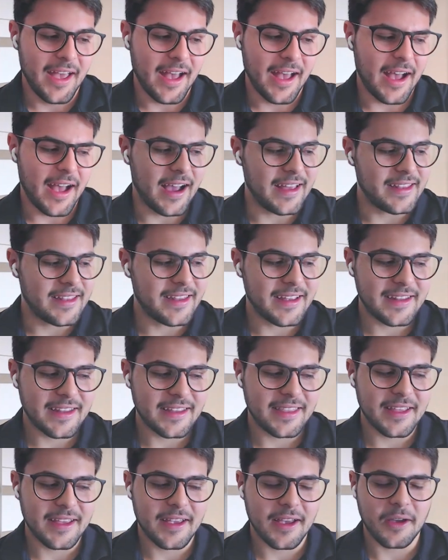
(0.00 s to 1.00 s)
and then i
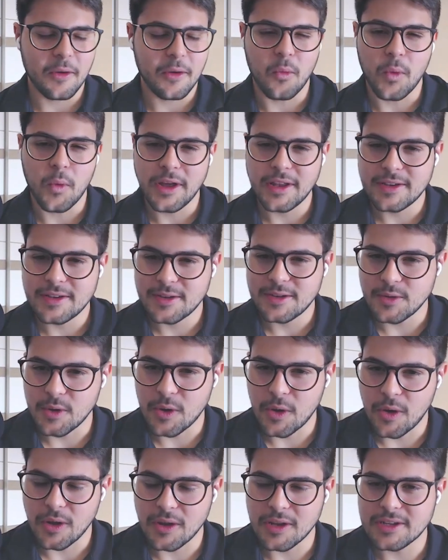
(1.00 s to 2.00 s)
think i went to
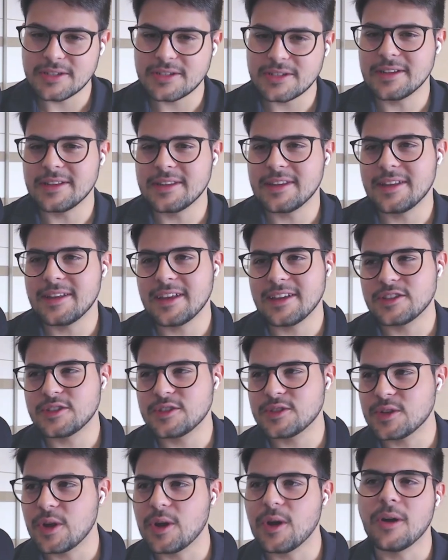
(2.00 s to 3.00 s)
college and then i
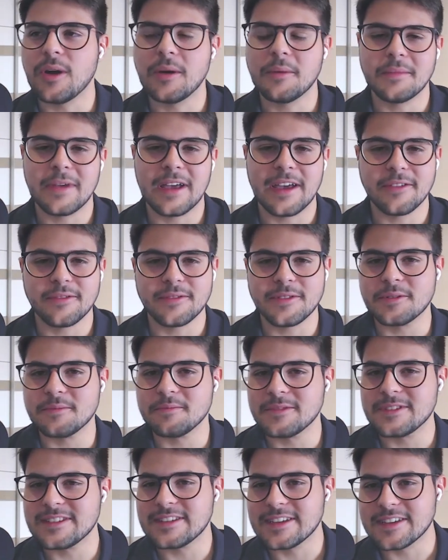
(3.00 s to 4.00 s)
saw after
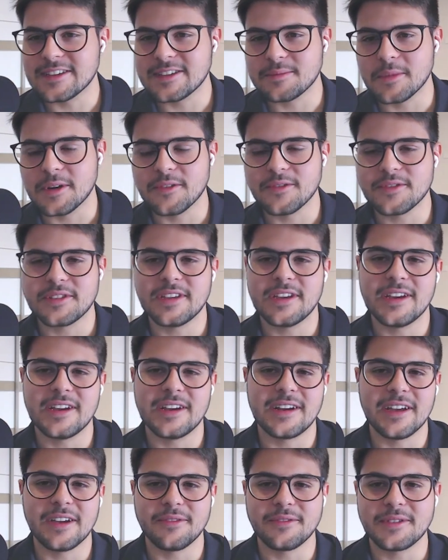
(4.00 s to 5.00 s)
six months
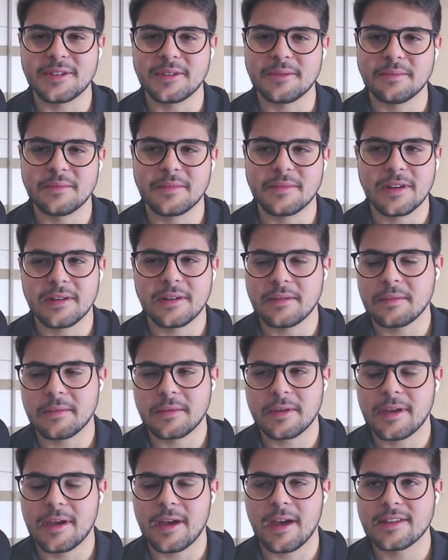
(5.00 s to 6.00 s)
there after uh,
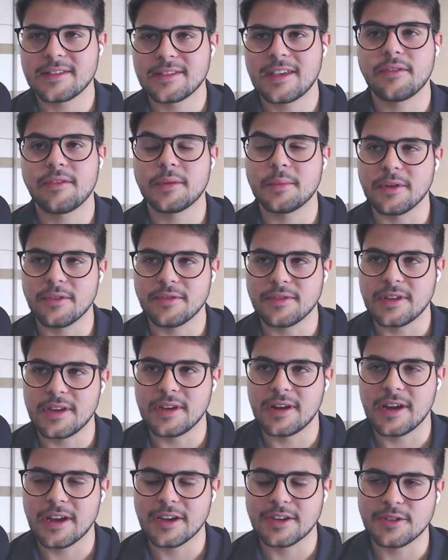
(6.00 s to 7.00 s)
uh, seven months
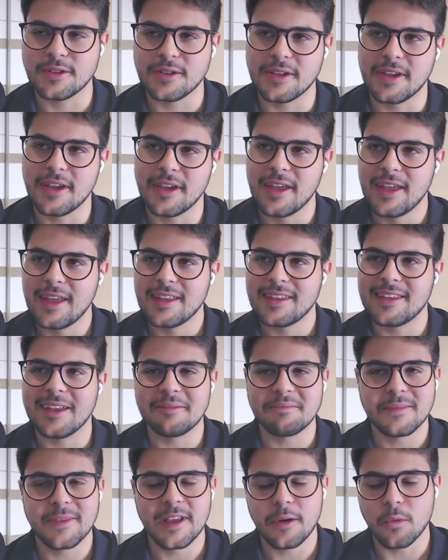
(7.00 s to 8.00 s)
there actually
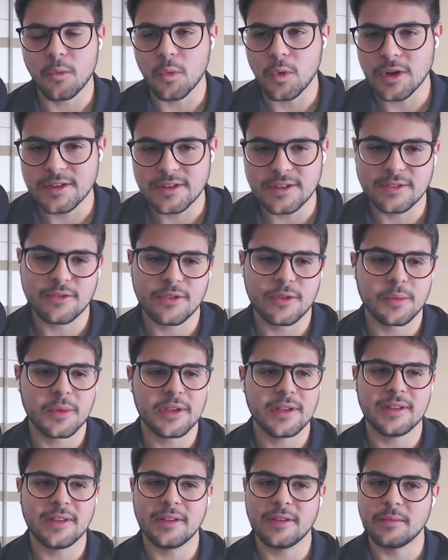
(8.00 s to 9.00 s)
that that wasn't for
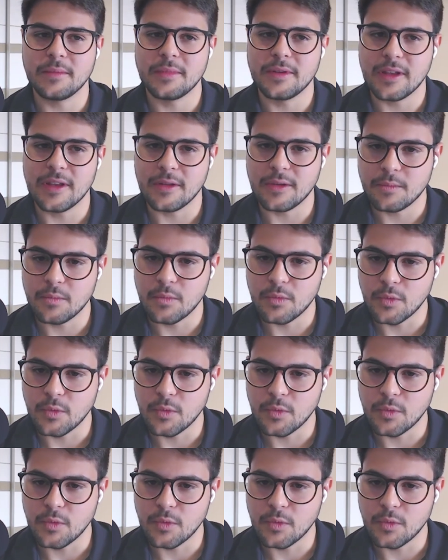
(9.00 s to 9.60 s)
me that